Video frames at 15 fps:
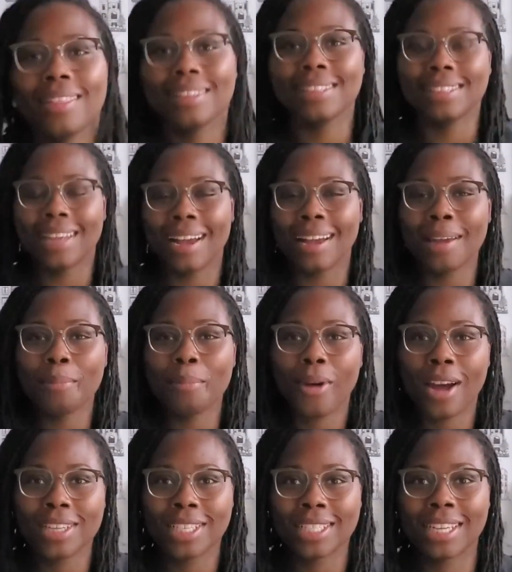the second
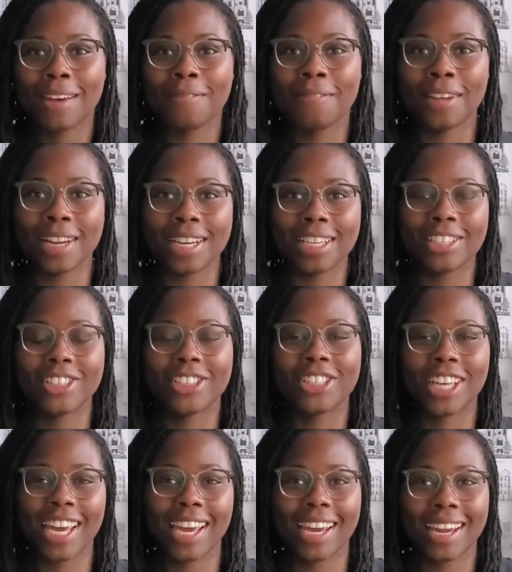project I finished
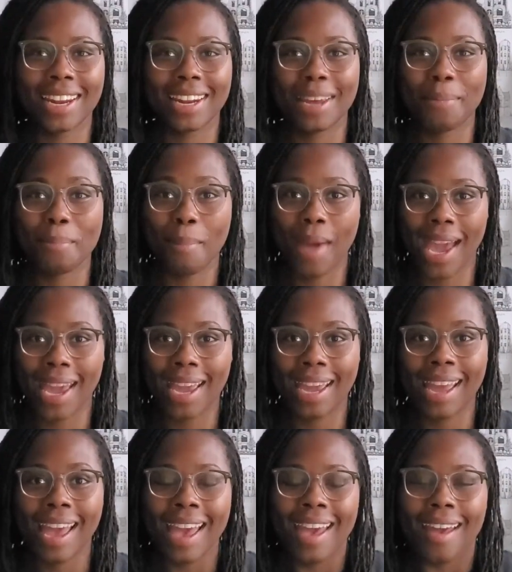in
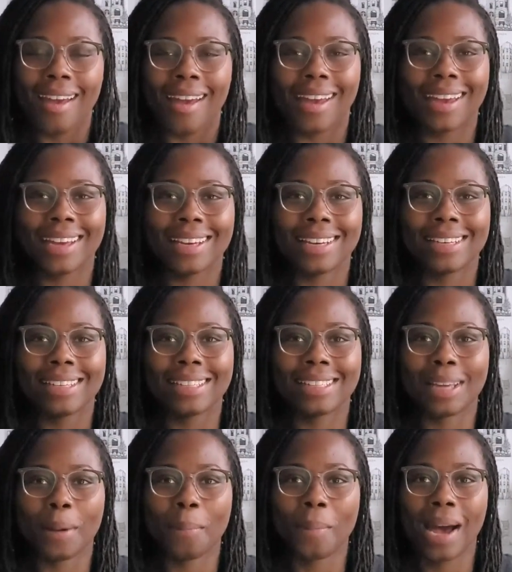May
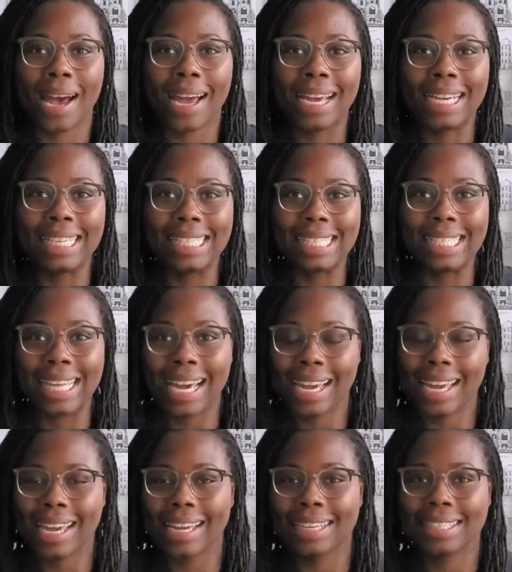is my
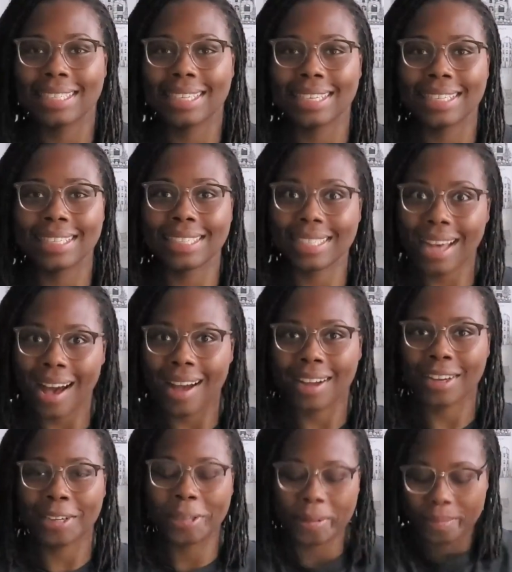2nd sock.
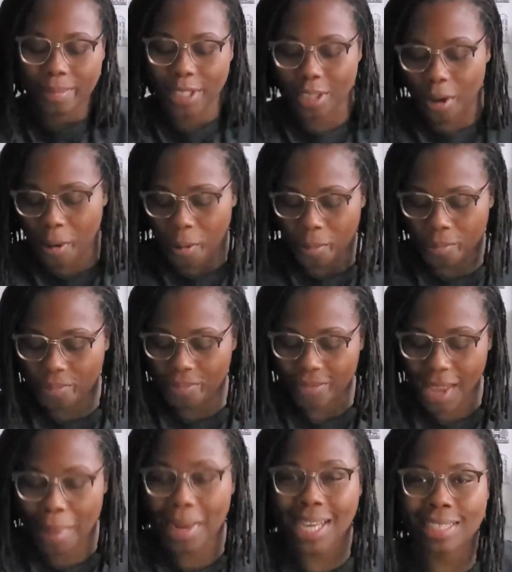So
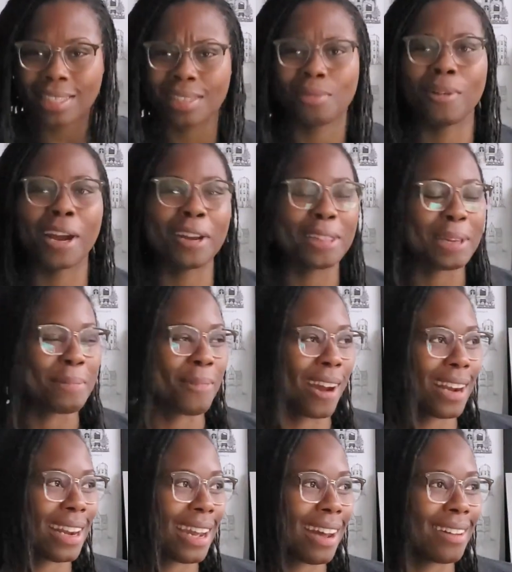I'm actually wearing them
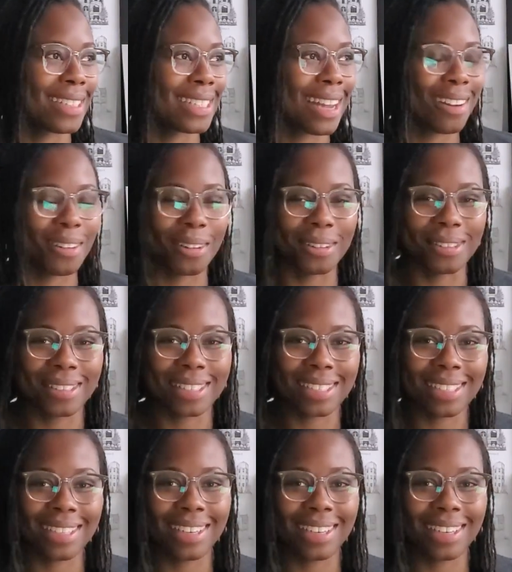right now. Is that gross?